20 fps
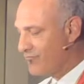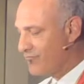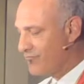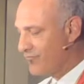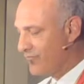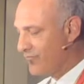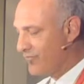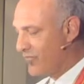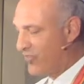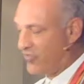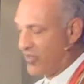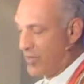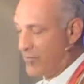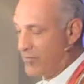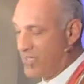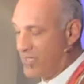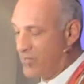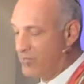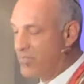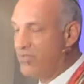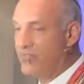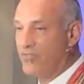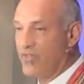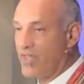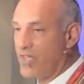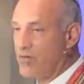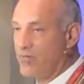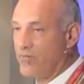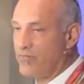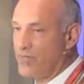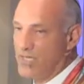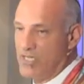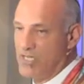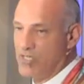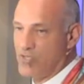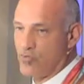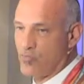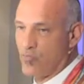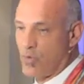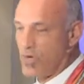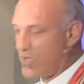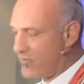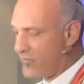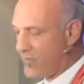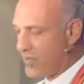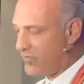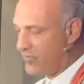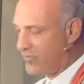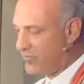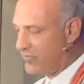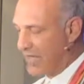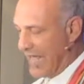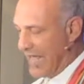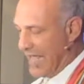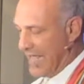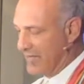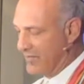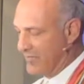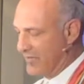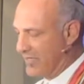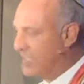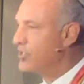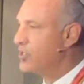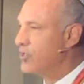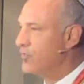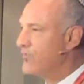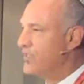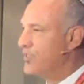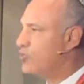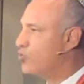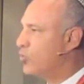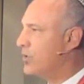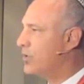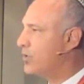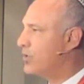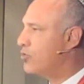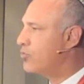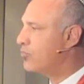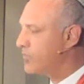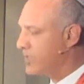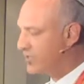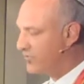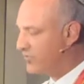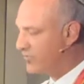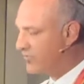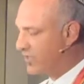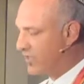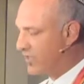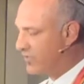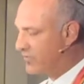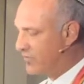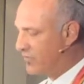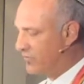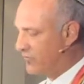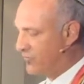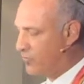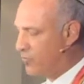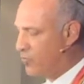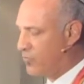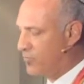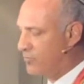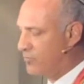The same can be said of each one of us as individual humans in this room.